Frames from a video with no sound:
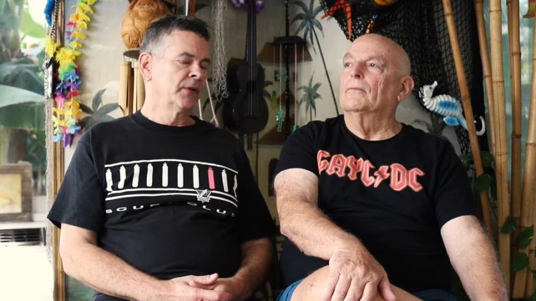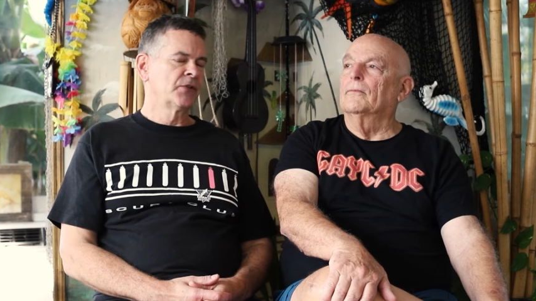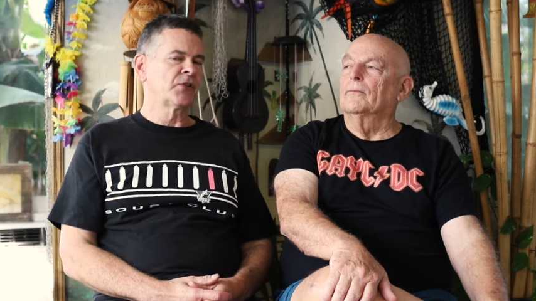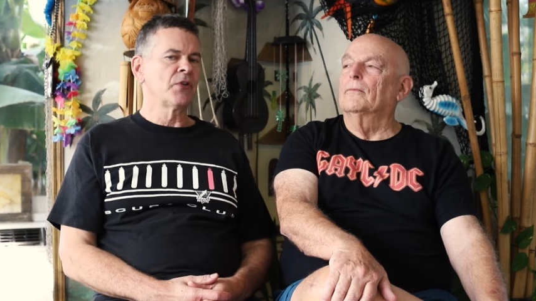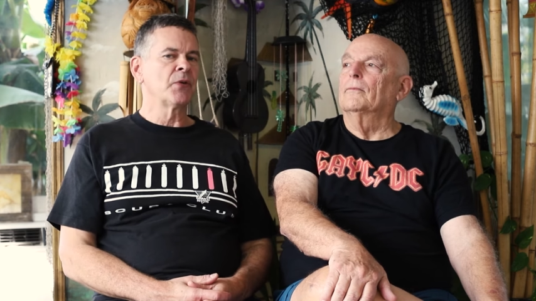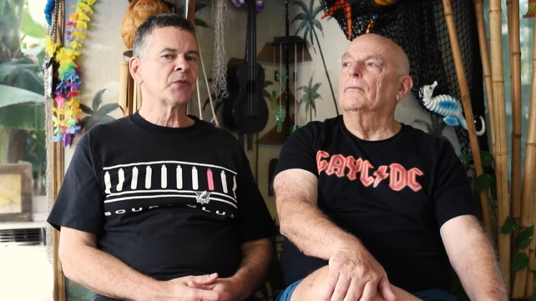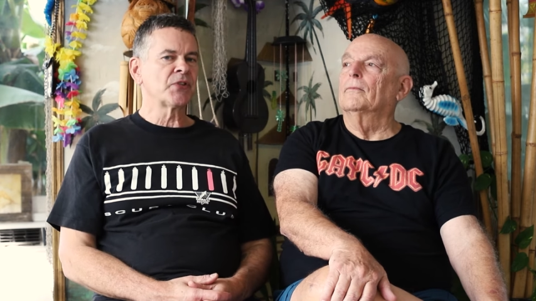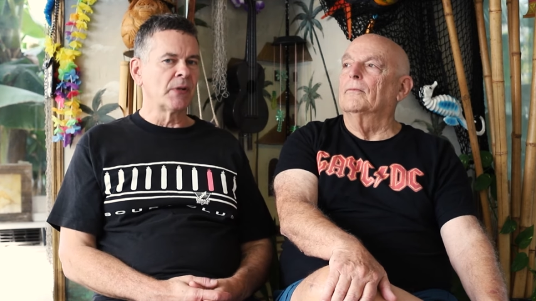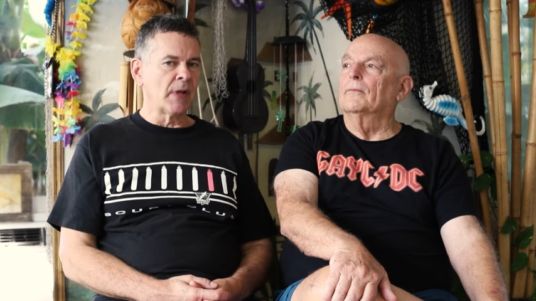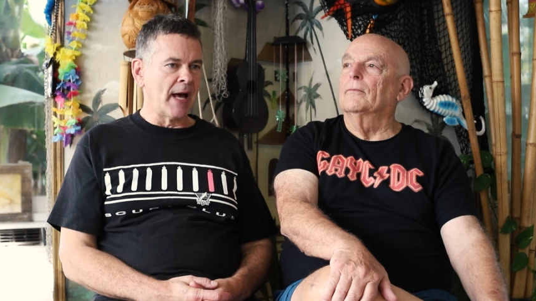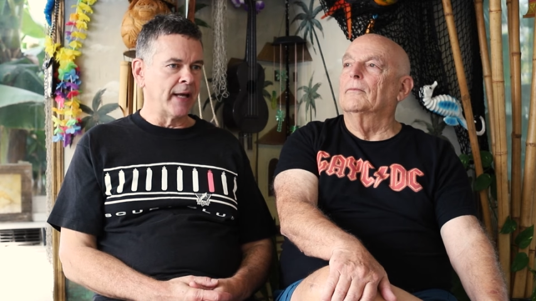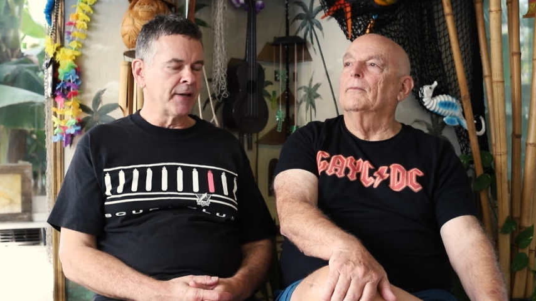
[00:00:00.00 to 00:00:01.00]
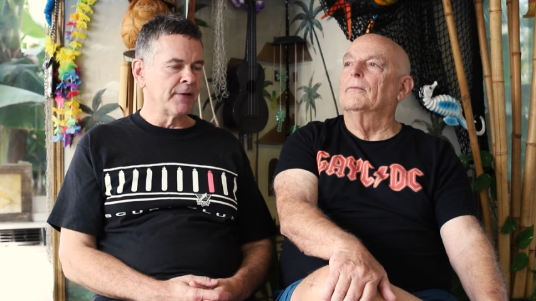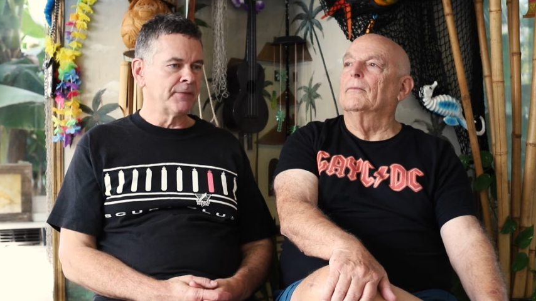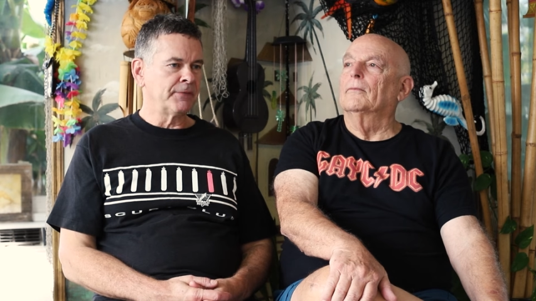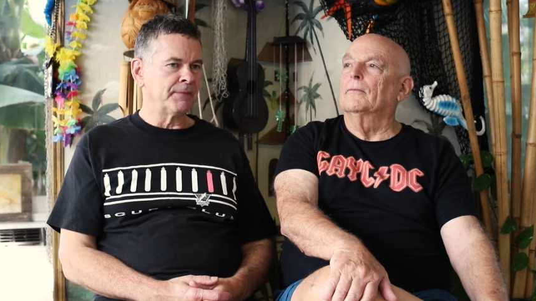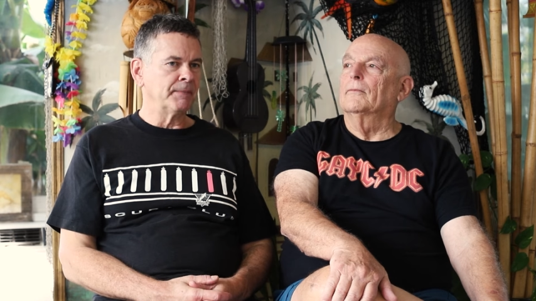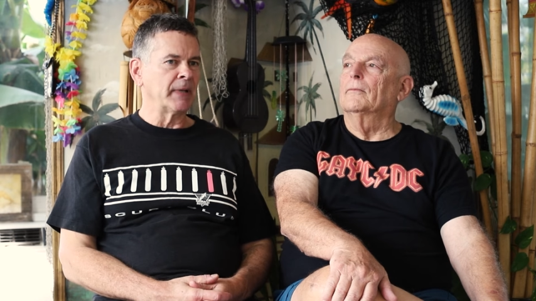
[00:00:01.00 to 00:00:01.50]
Speaker 1: So there was a lot
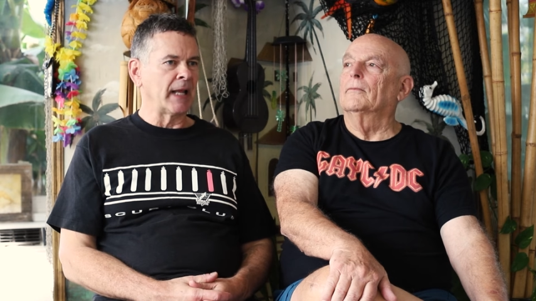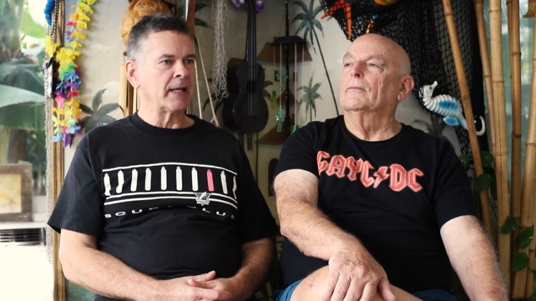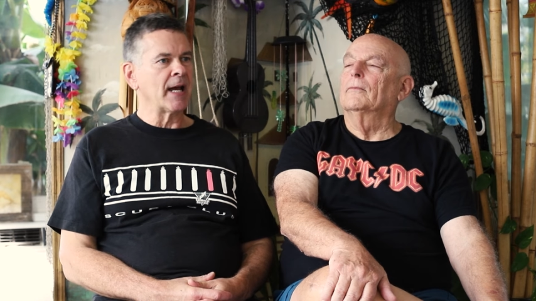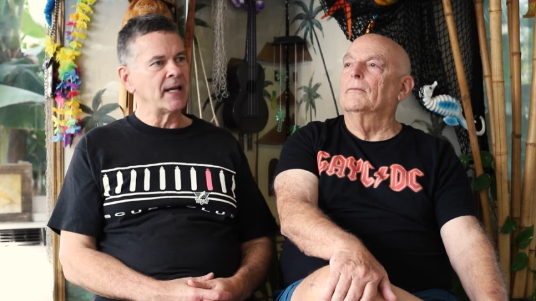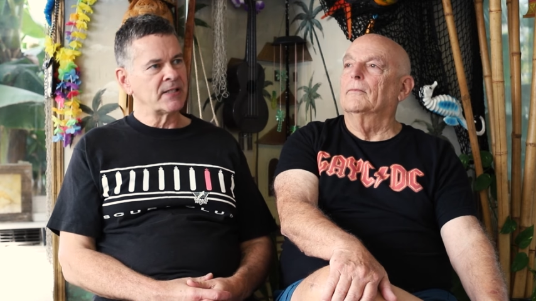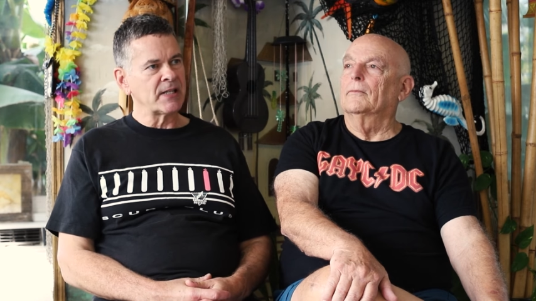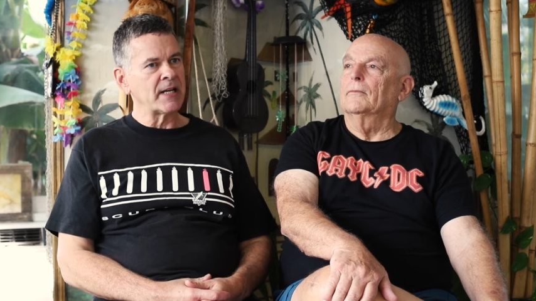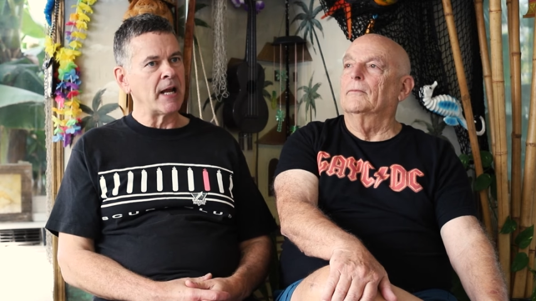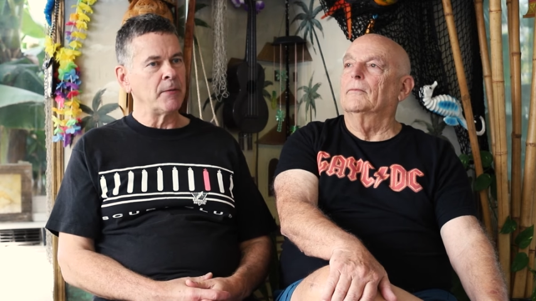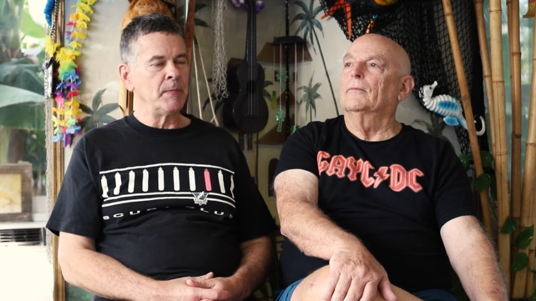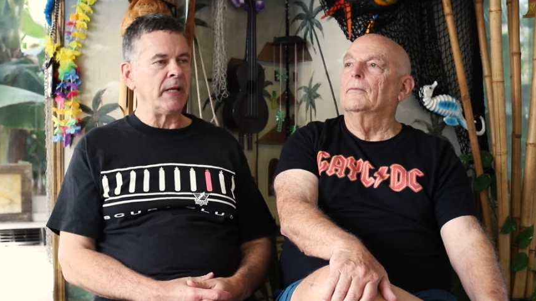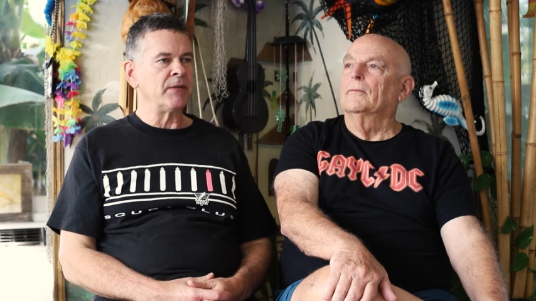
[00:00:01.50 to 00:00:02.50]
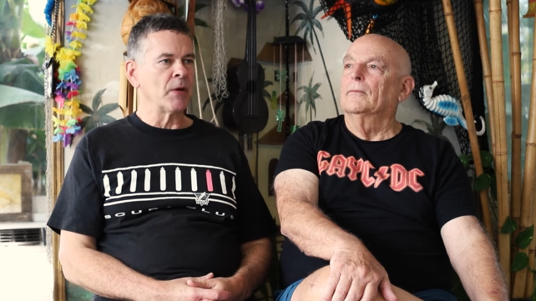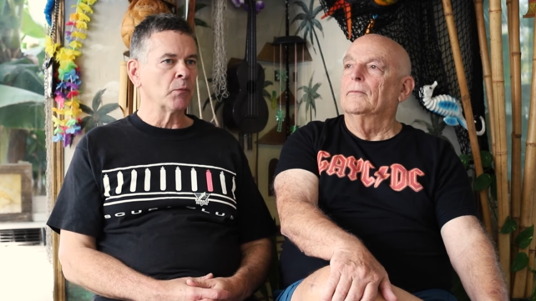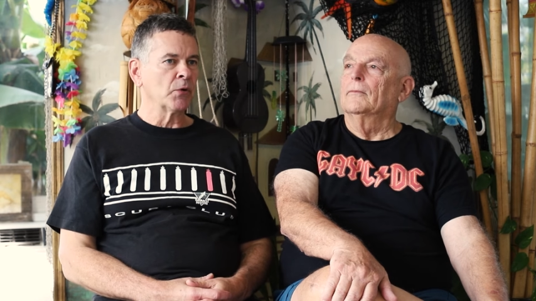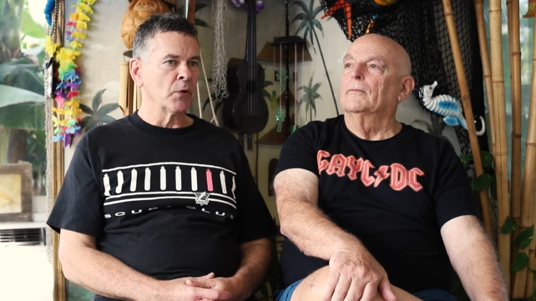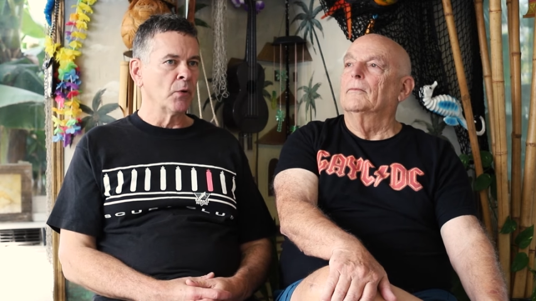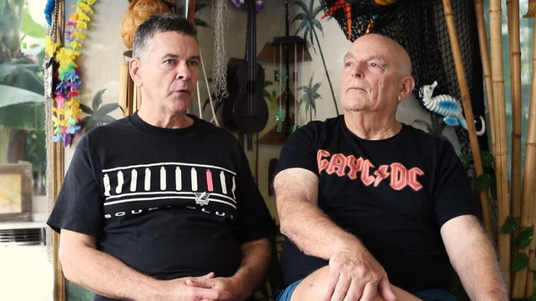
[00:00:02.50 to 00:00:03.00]
of, like, guys that I'd meet
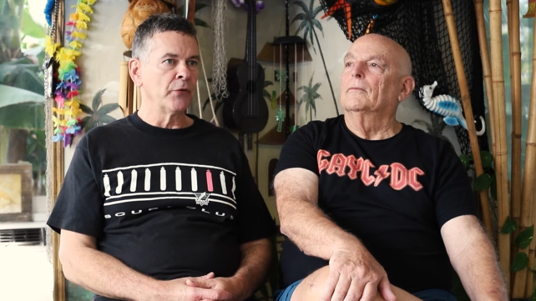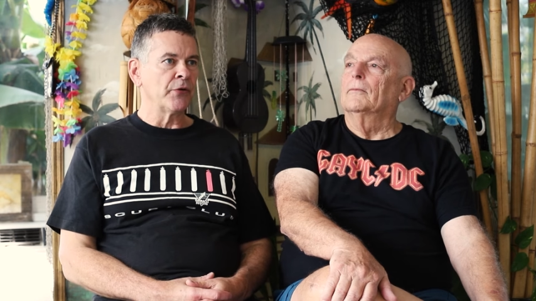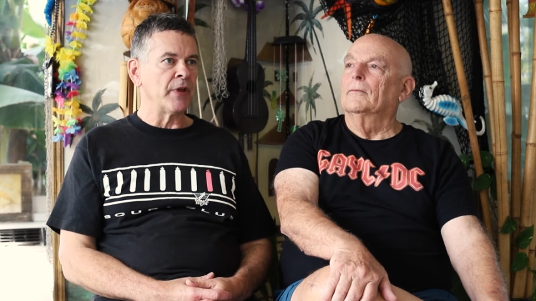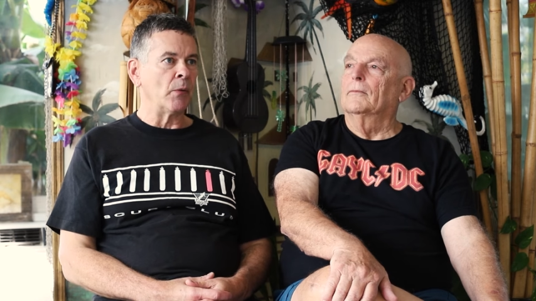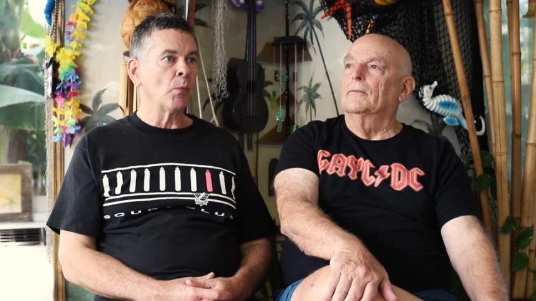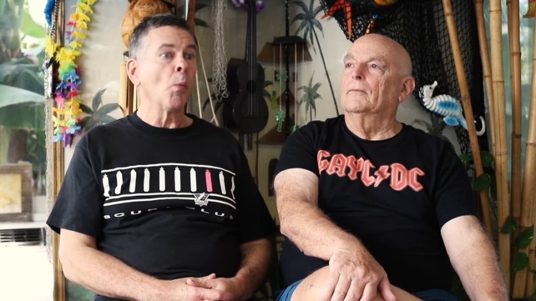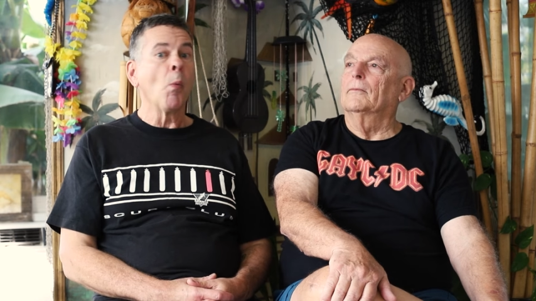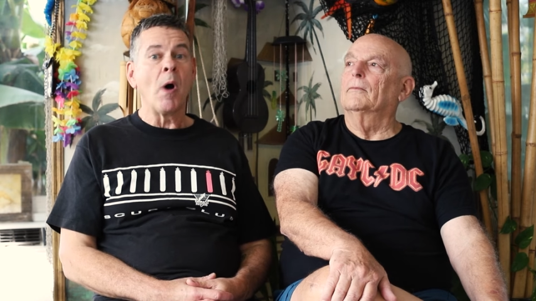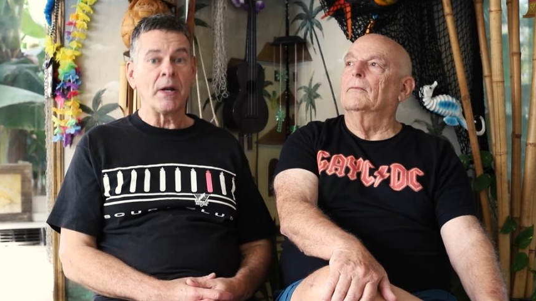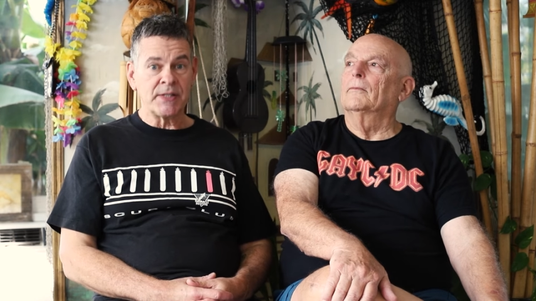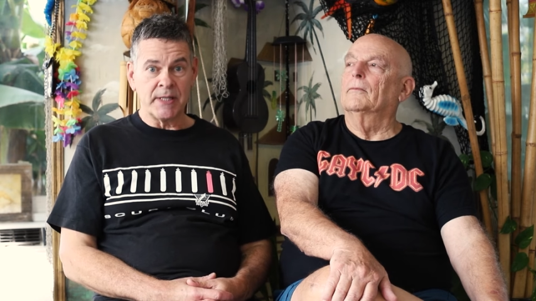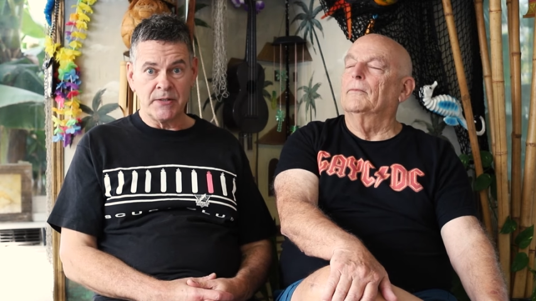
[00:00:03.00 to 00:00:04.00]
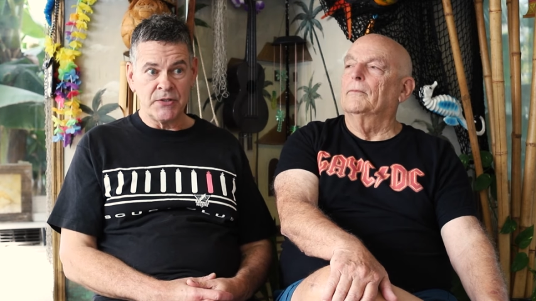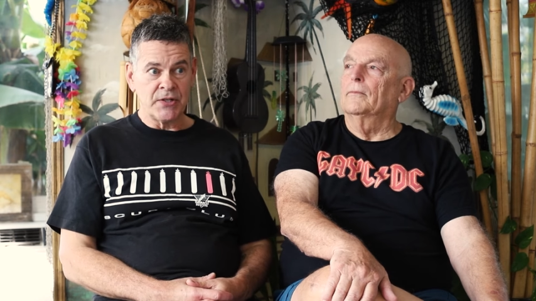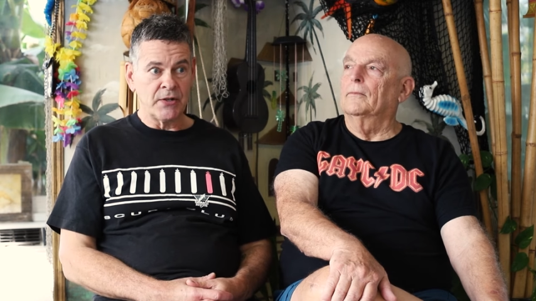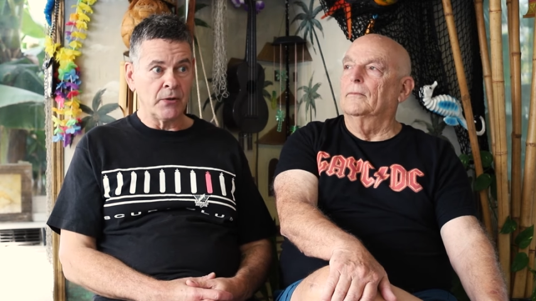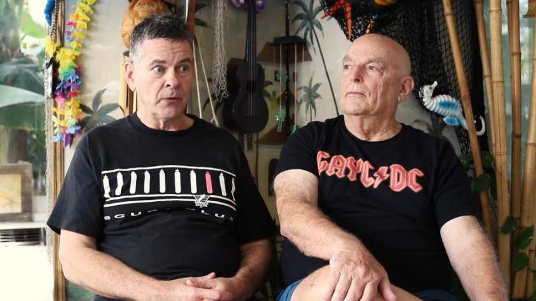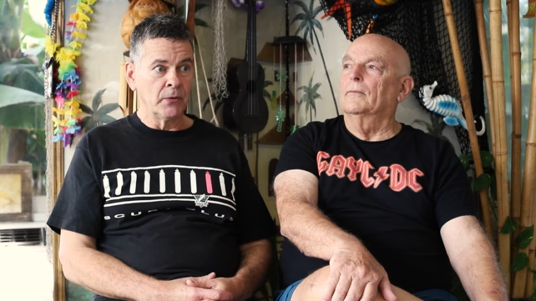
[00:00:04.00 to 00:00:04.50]
that were older that wanted
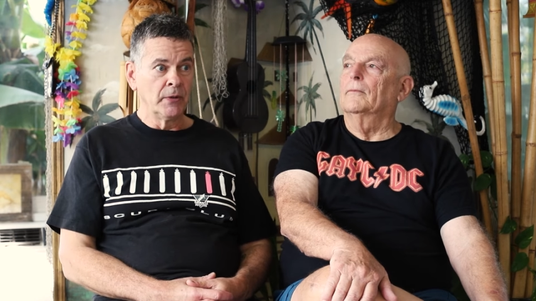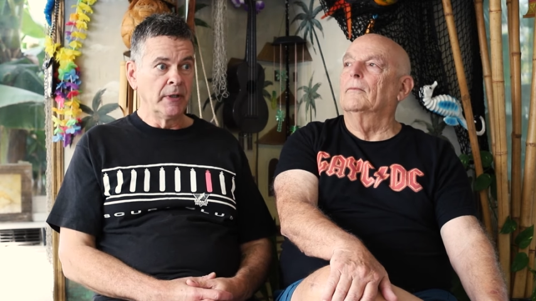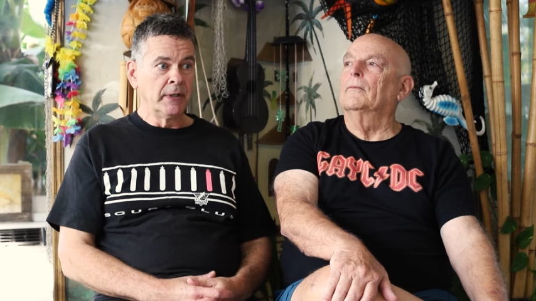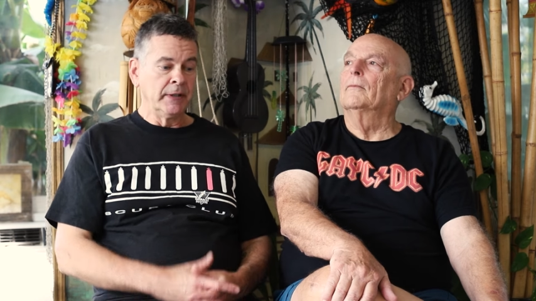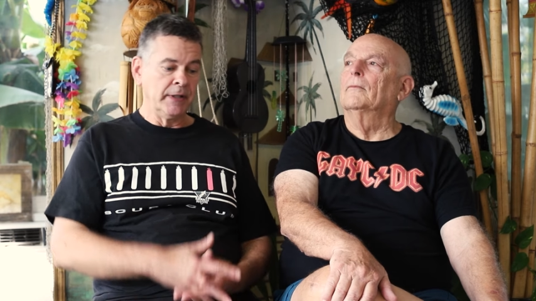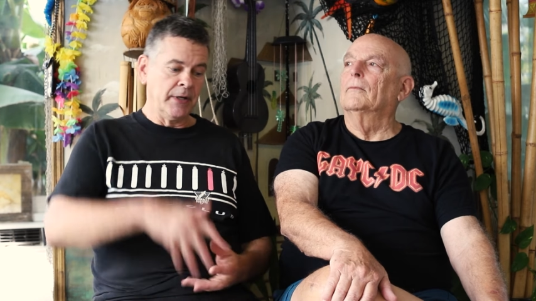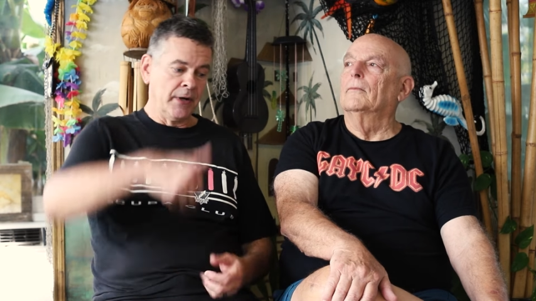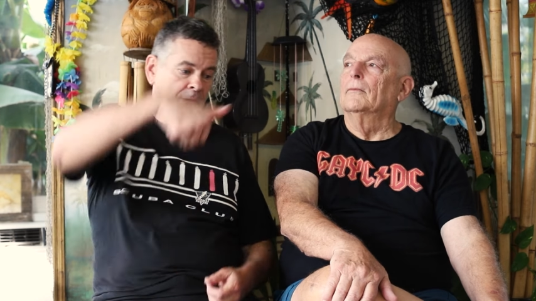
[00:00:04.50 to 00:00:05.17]
to, you